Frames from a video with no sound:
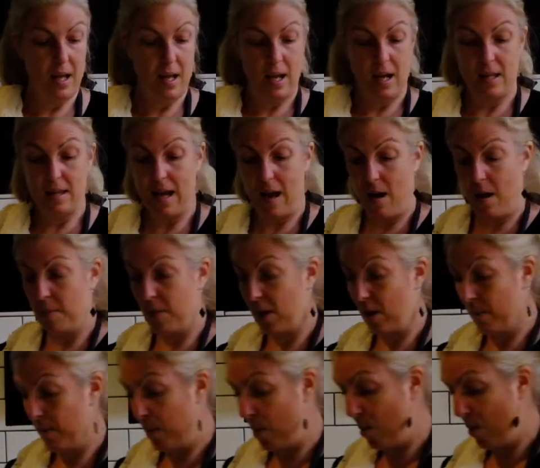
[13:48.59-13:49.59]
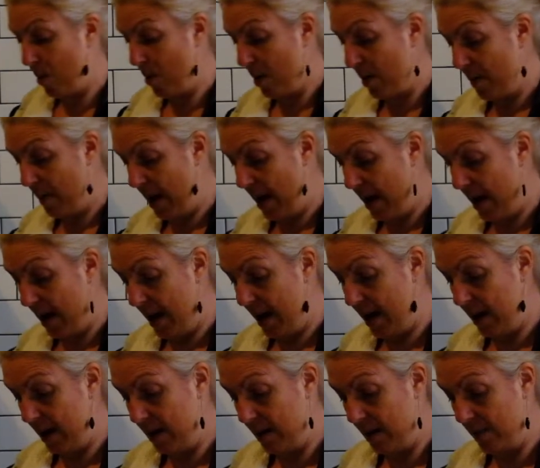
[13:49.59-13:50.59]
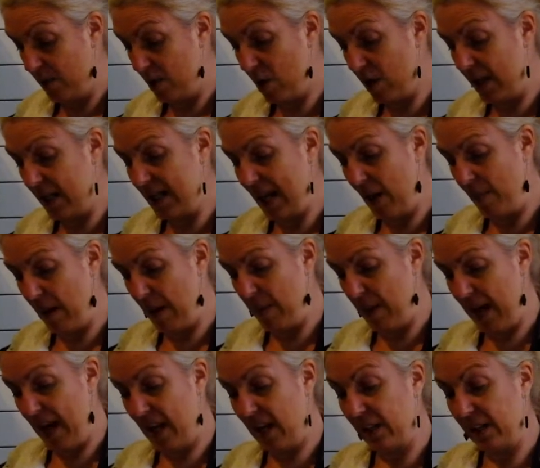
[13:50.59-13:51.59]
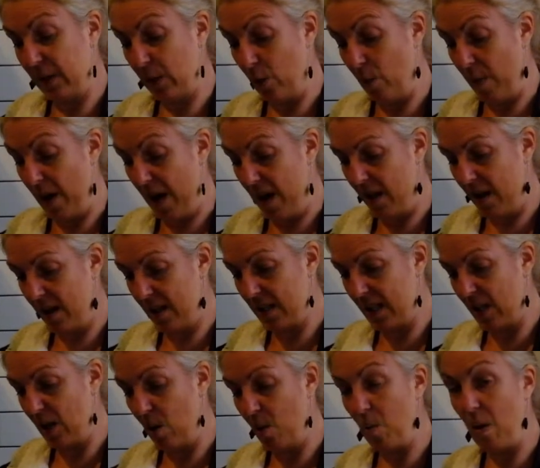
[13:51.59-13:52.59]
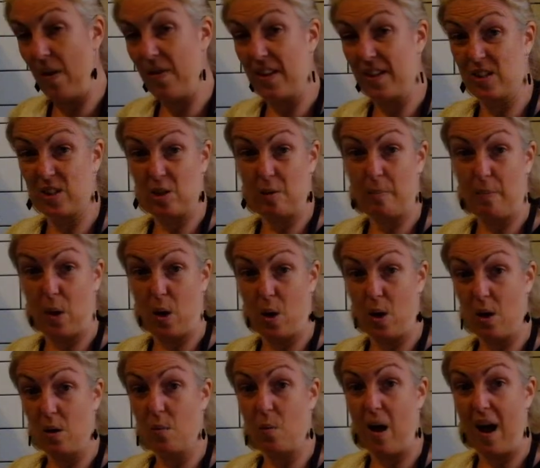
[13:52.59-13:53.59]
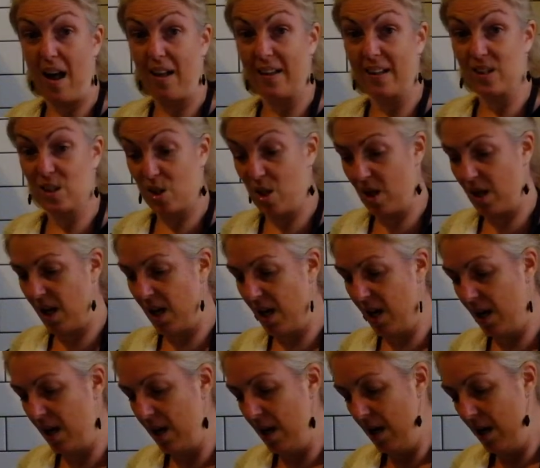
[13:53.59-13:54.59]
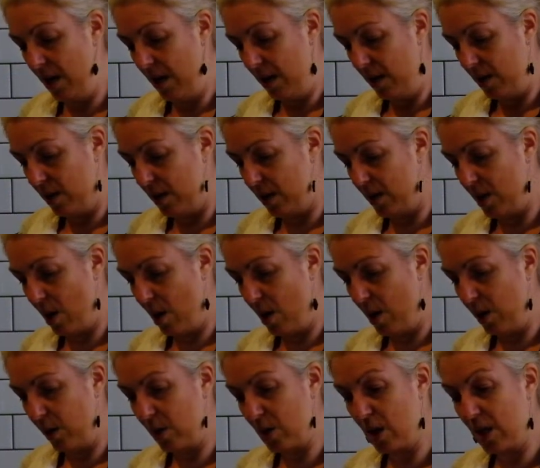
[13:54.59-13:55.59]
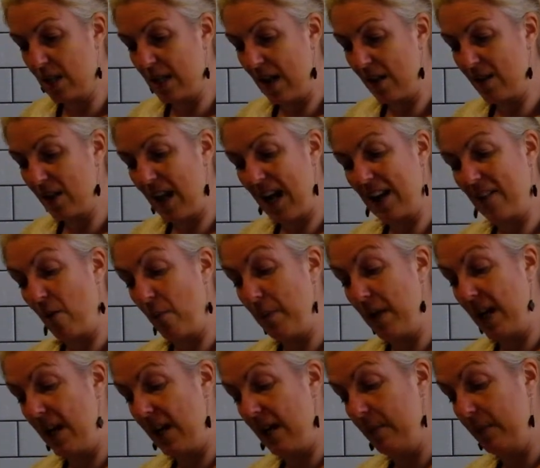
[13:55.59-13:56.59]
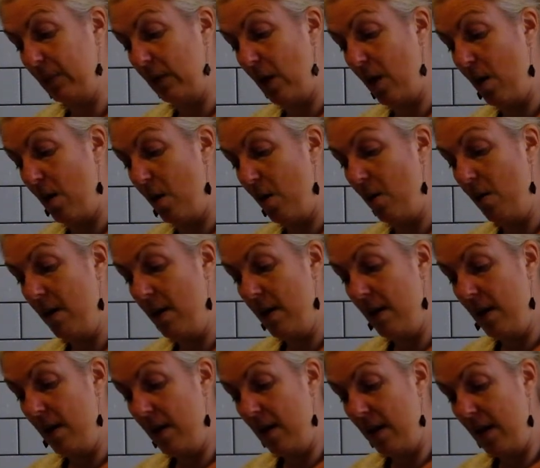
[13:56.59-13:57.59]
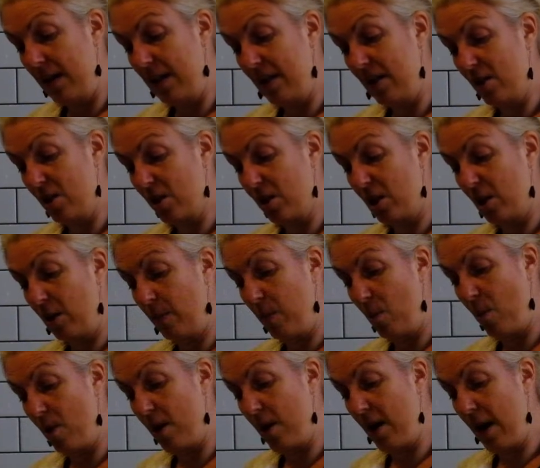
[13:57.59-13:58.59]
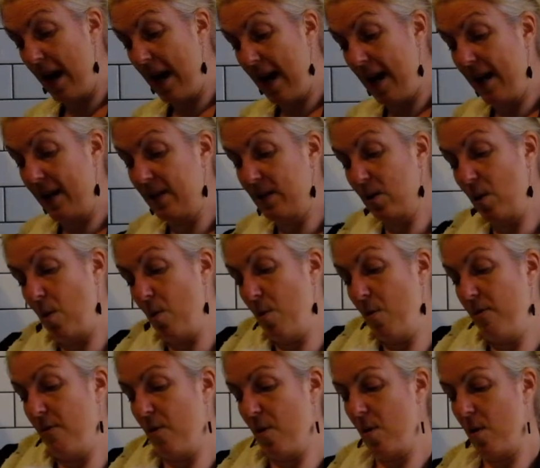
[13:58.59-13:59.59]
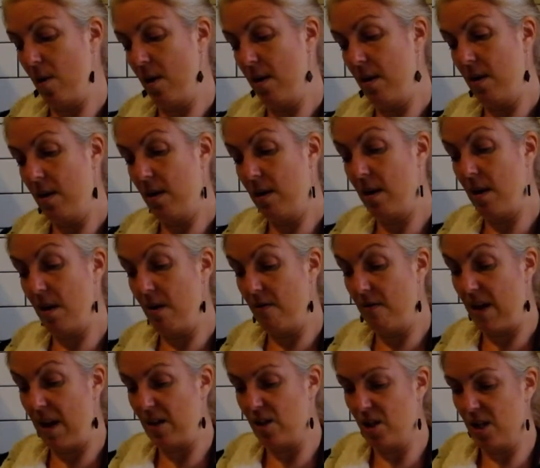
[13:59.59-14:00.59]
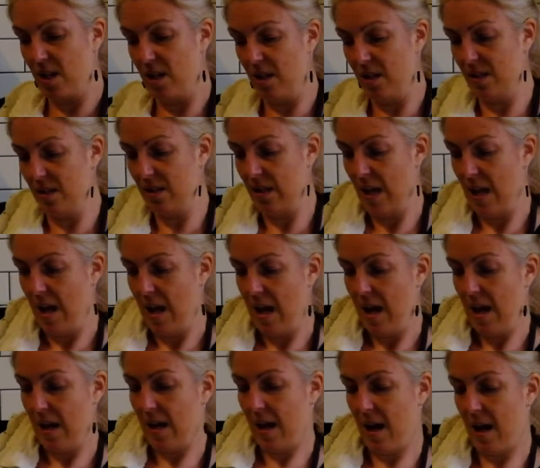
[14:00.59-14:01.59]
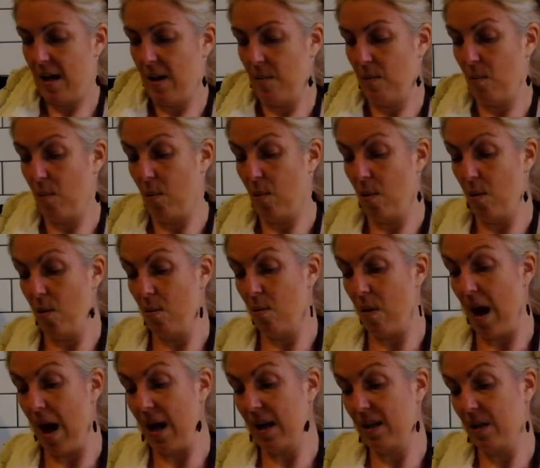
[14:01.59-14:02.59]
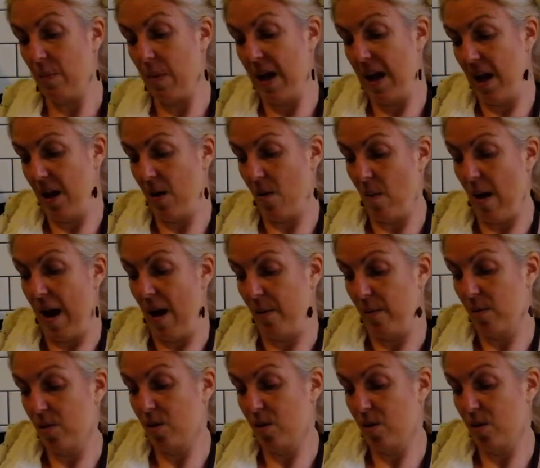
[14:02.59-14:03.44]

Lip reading: And now I'm gonna I'm turning down my pan a little bit because I don't want this to burn while it's cooking. So you'll turn it down to kind of a medium-low. And then you're just gonna pour your eggs over the veggies and kind of rock the pan around